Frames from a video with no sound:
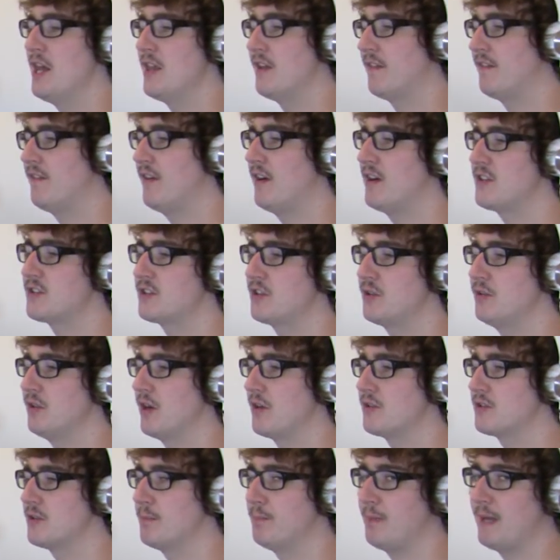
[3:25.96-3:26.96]
the first two
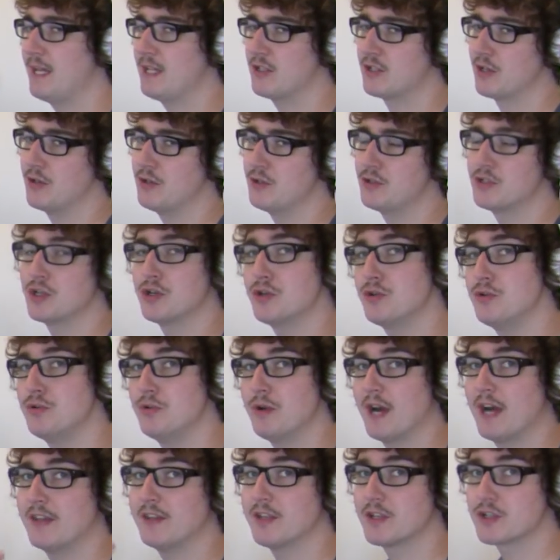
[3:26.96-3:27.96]
notes of beat two, two
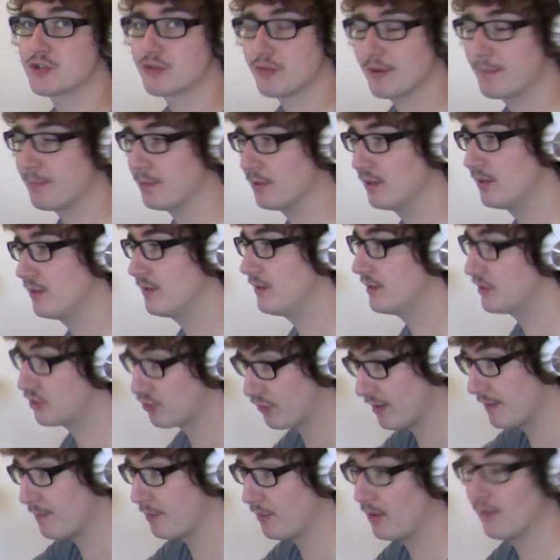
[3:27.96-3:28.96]
and the triplet,
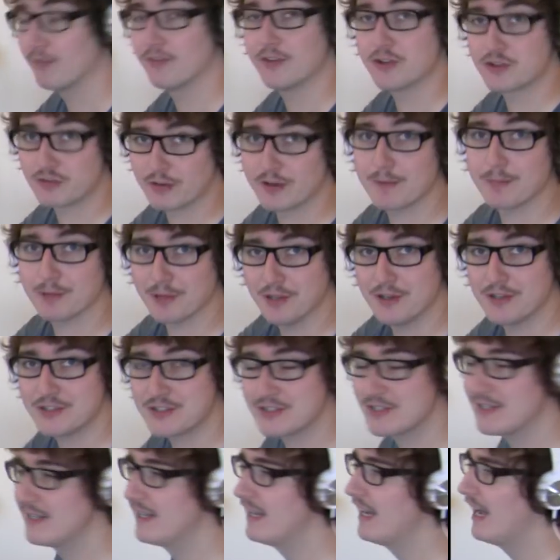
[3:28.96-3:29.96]
trip of the
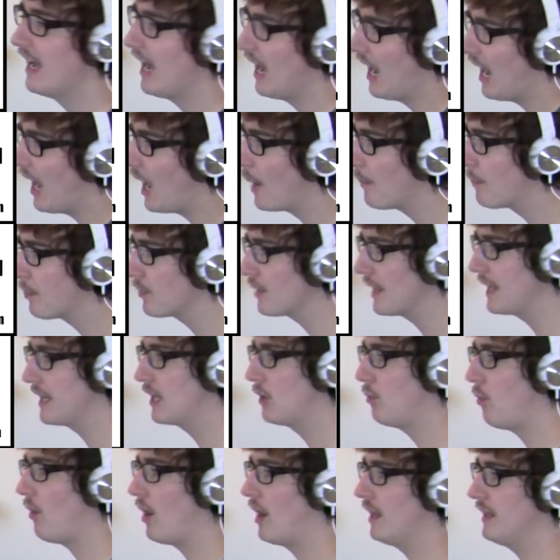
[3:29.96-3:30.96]
triplet, are played
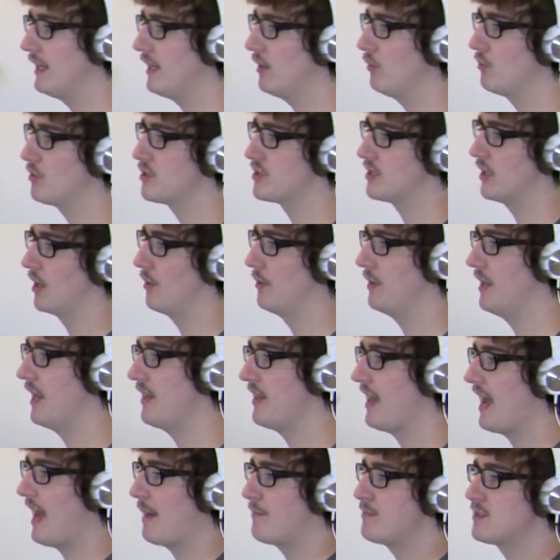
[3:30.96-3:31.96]
quietly also. And
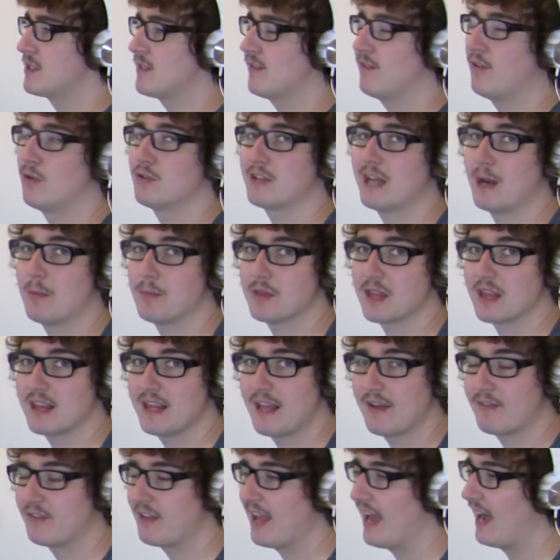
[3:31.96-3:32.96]
that happens to fall down with the
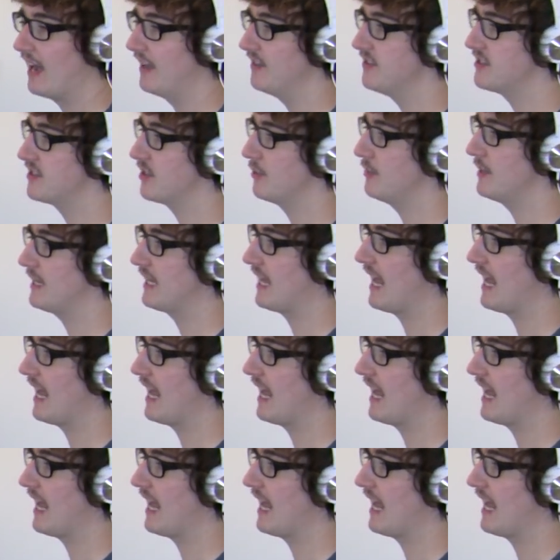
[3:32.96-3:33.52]
left hand. So we